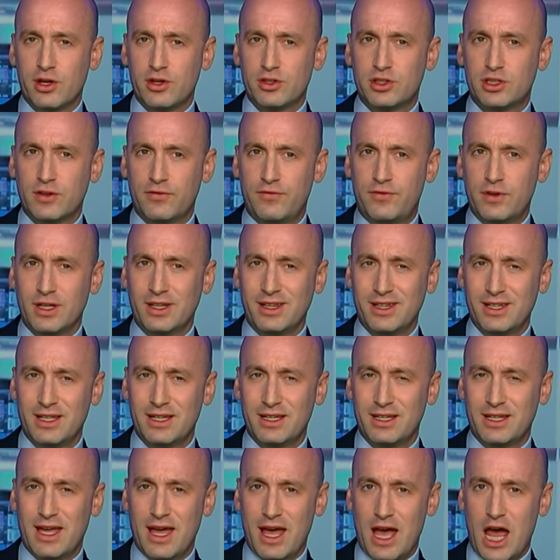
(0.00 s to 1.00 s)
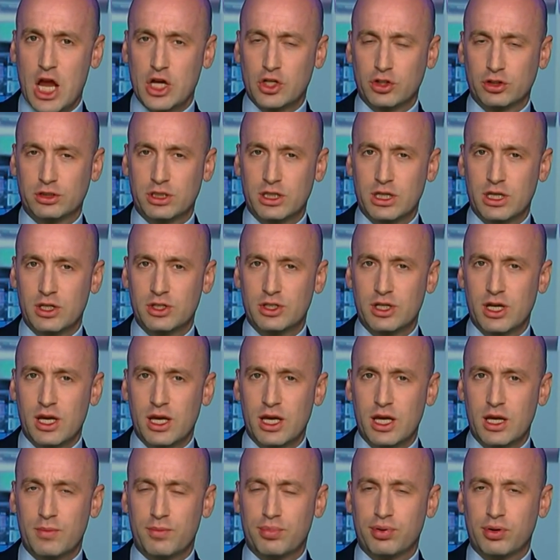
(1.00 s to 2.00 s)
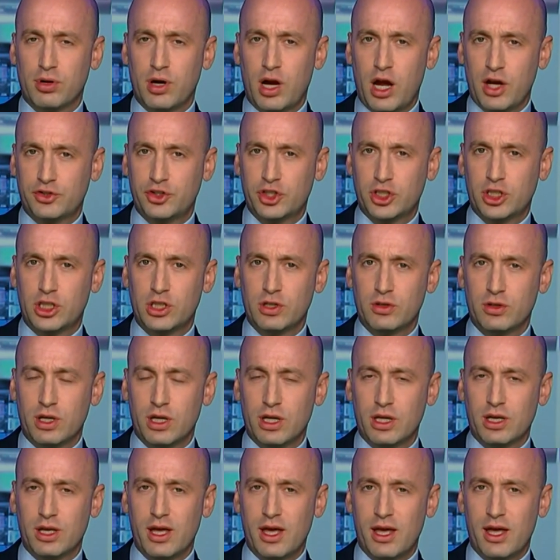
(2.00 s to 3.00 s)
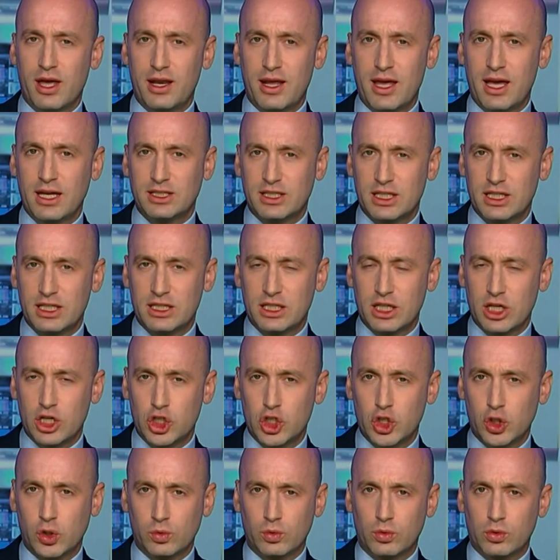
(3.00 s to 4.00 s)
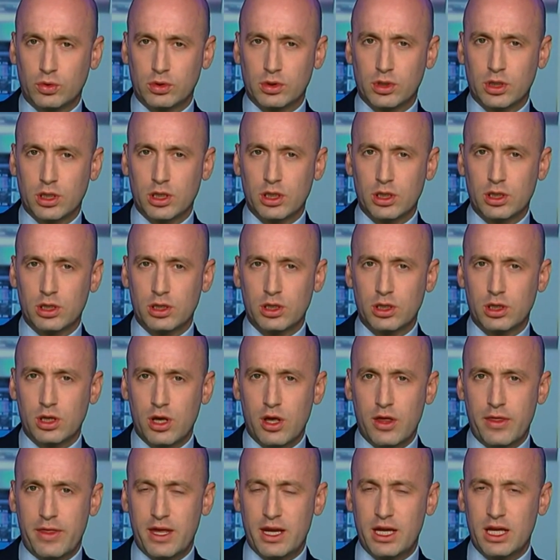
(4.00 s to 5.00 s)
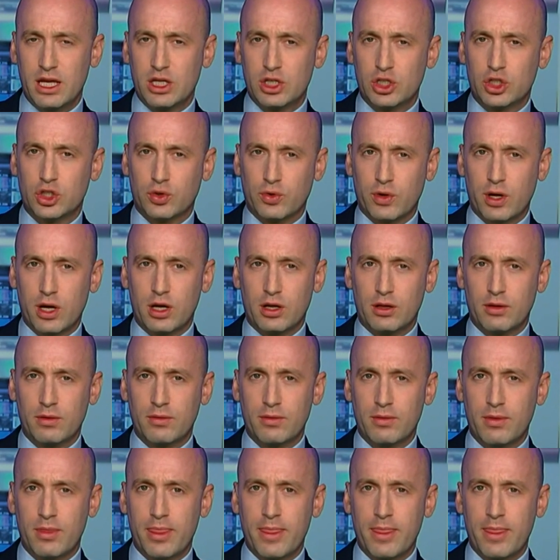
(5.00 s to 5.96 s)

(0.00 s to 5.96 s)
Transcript: civilian casualties in prosecuting an existential war than Israel.